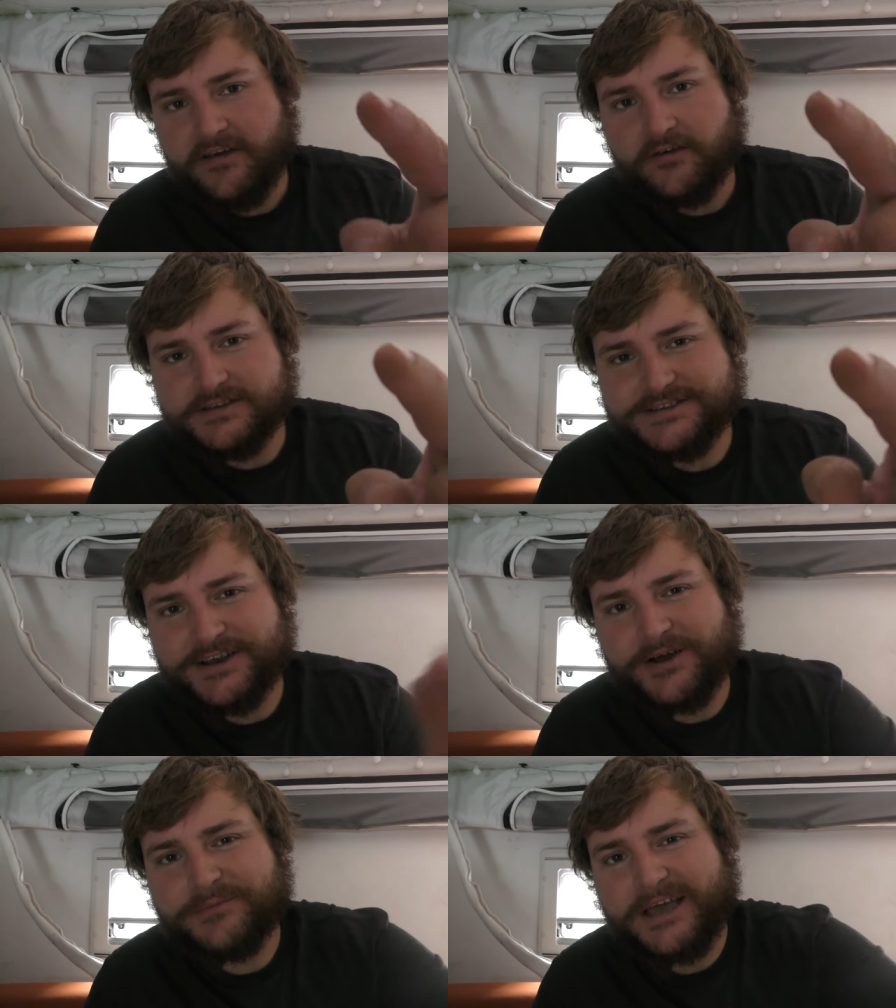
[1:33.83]
Let's
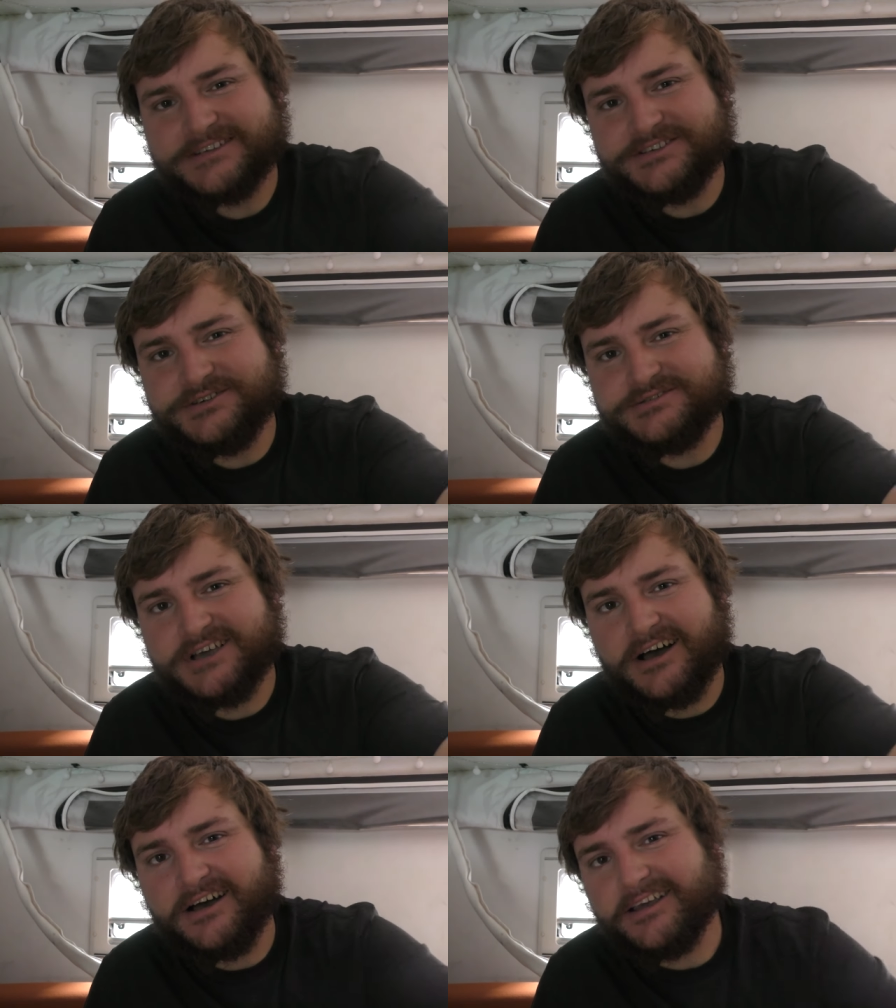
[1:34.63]
head on back to
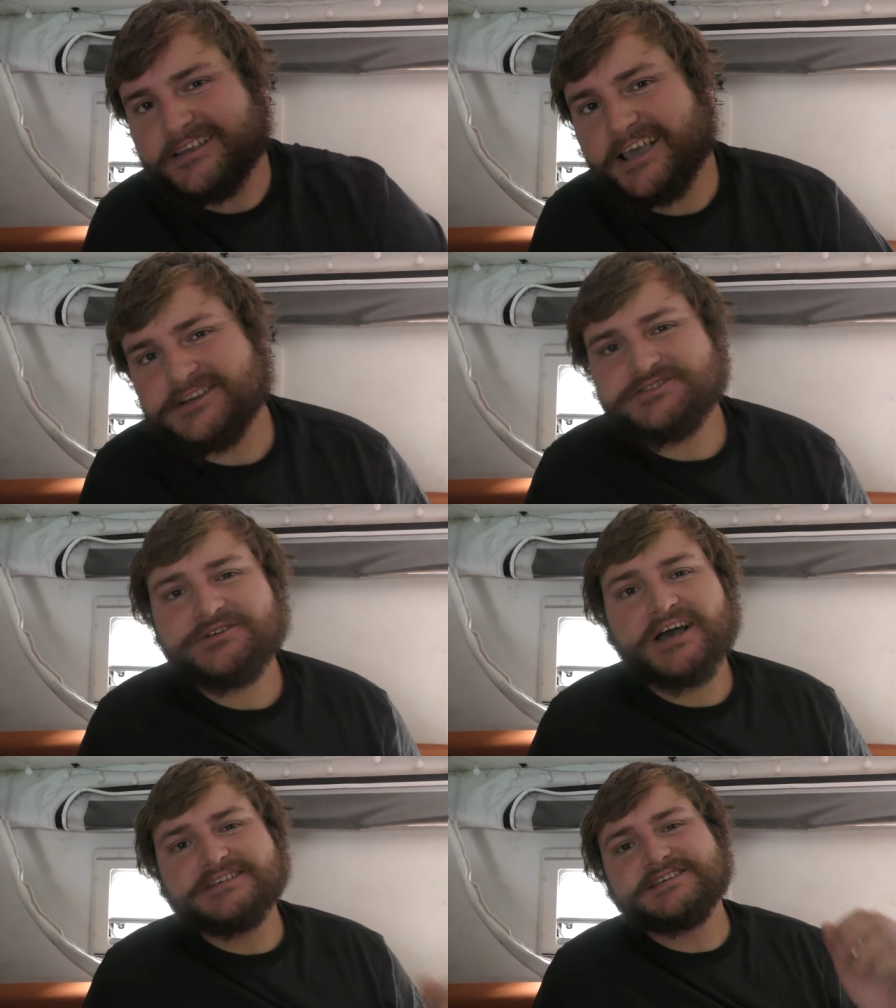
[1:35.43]
Utah and catch you
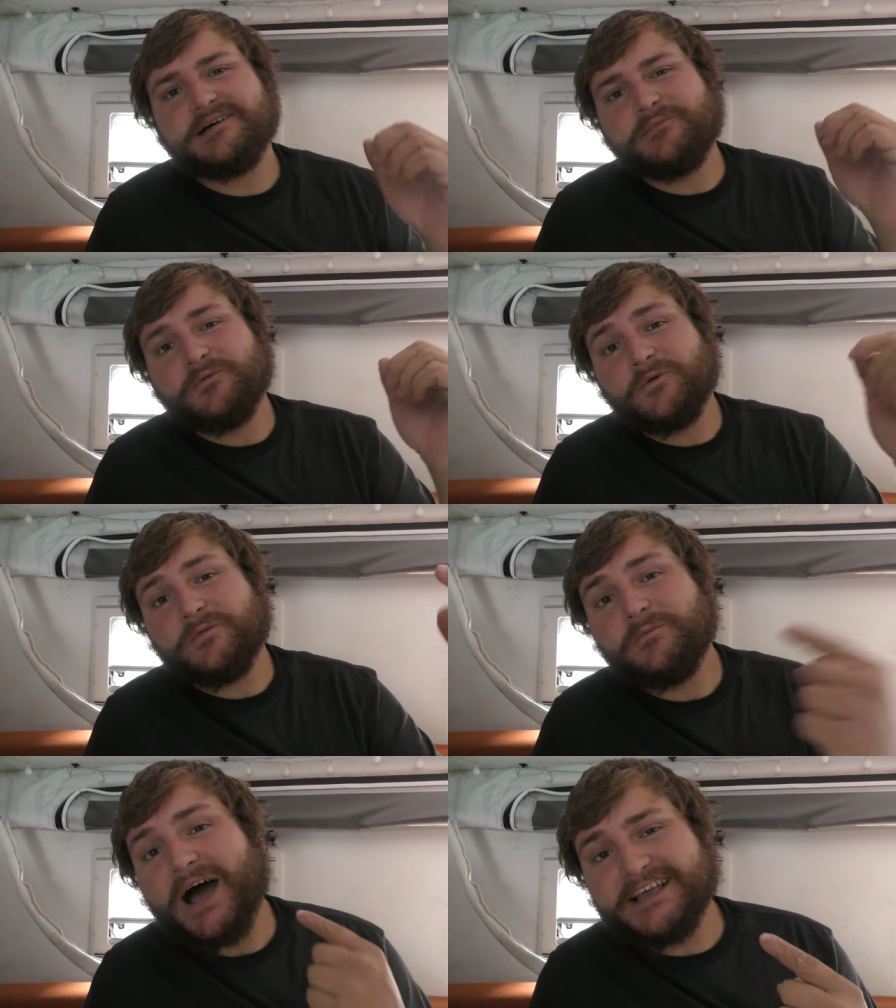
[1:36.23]
guys up with
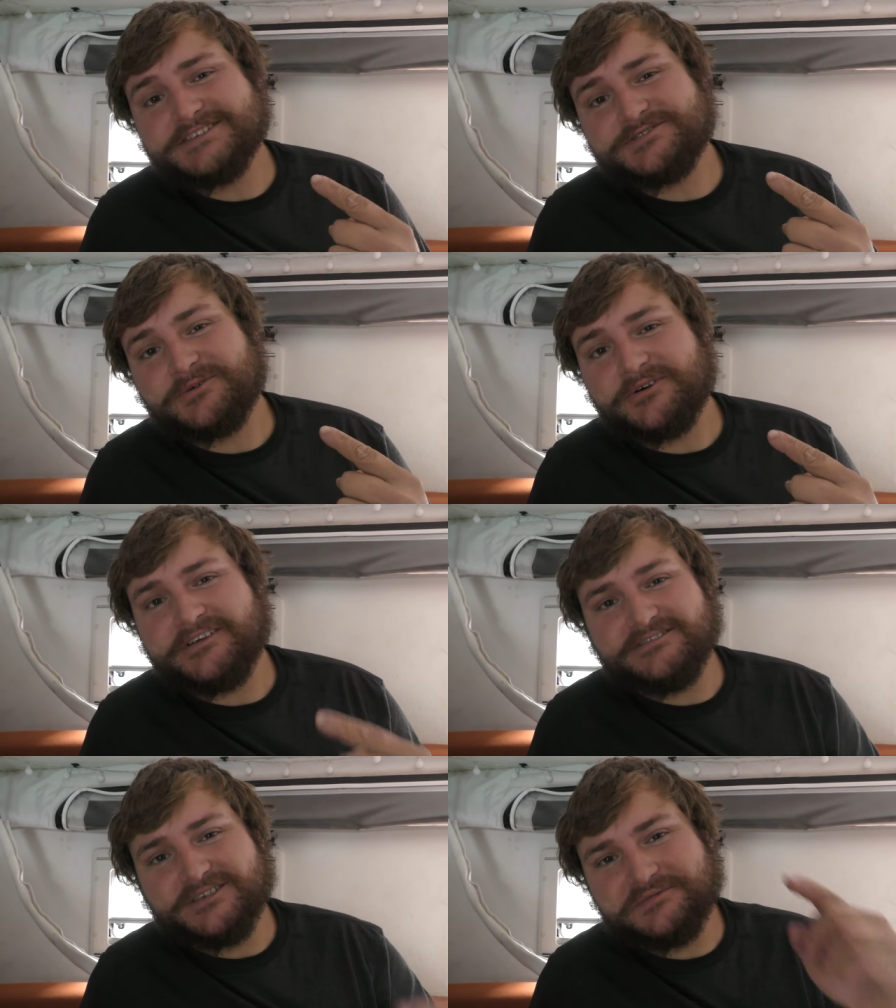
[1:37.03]
my
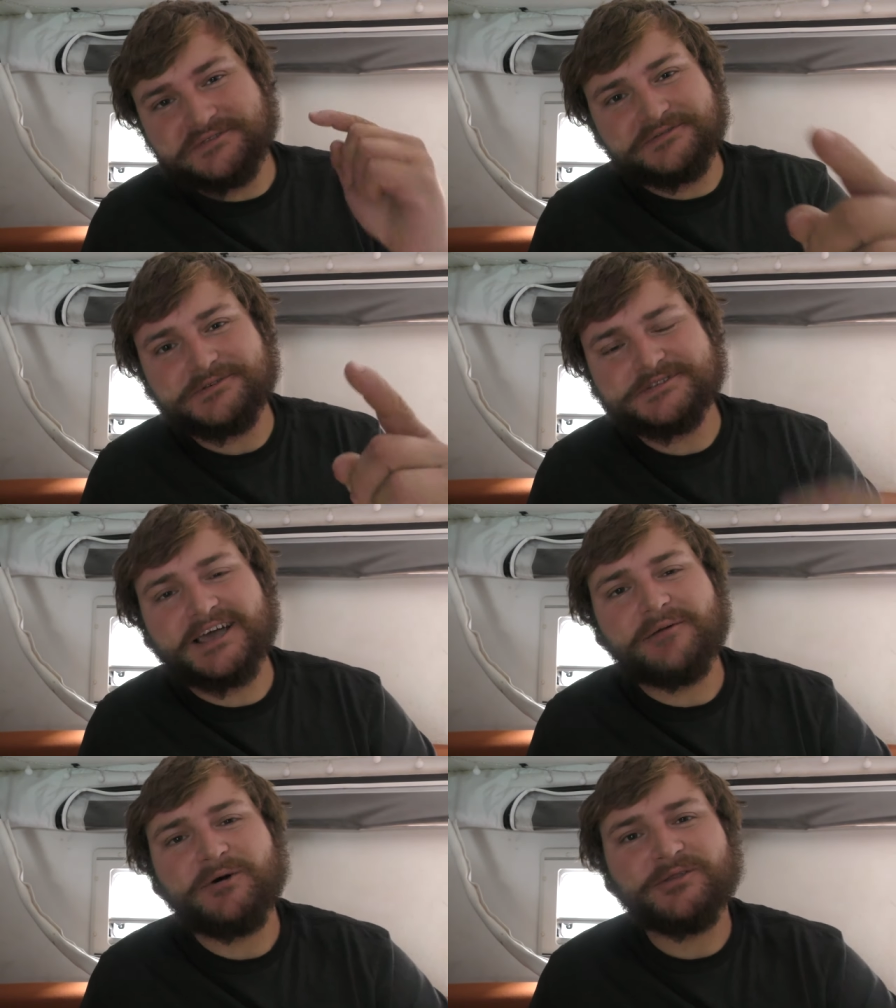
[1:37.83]
story living
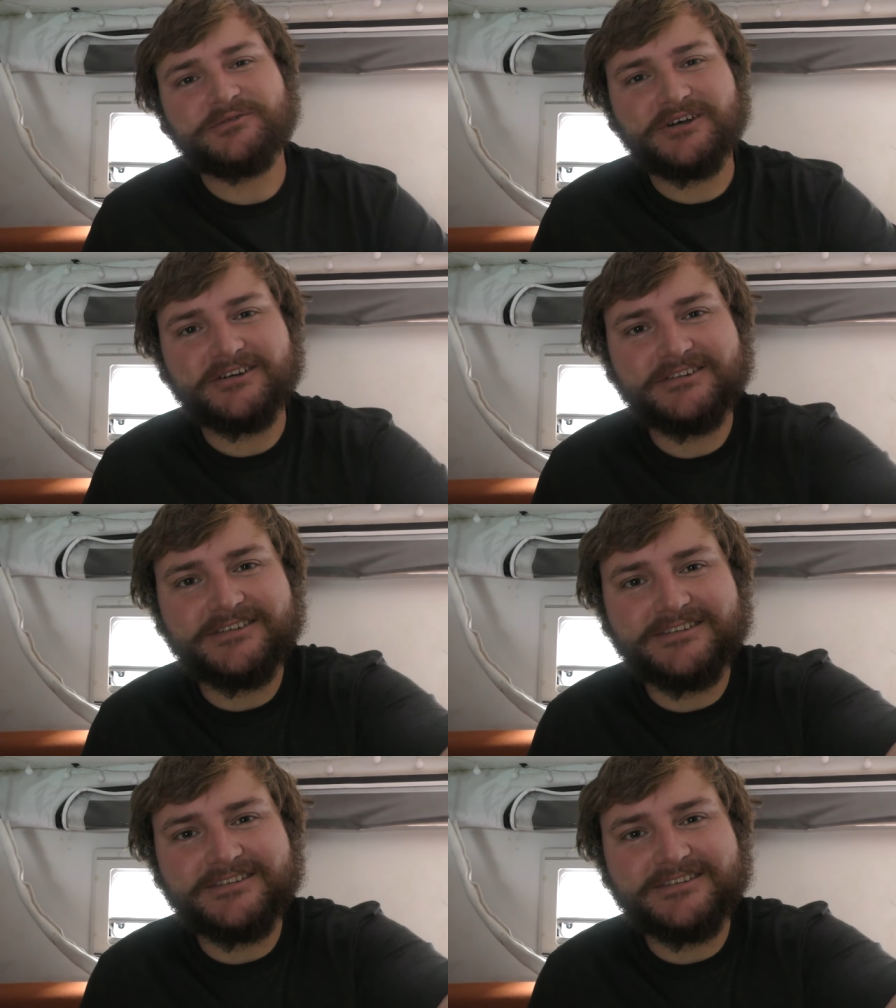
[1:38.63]
full-time on the road.